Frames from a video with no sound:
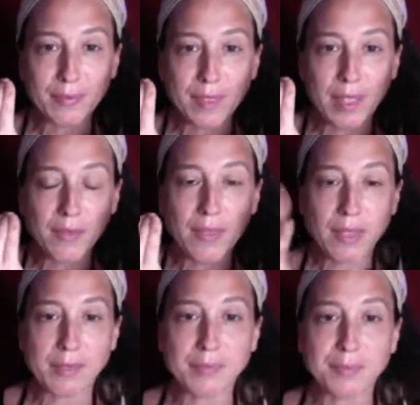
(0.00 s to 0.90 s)

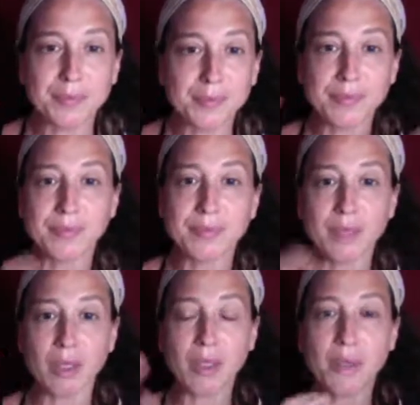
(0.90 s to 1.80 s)
Aviva,
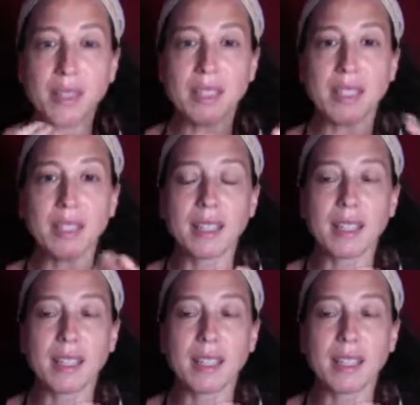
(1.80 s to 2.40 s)
3D.